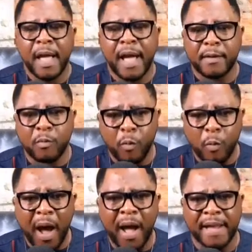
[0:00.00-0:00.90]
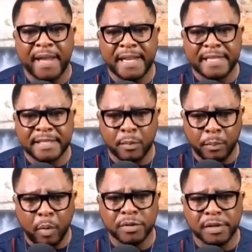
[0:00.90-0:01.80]
and why it is
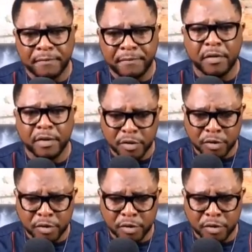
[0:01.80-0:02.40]
important for us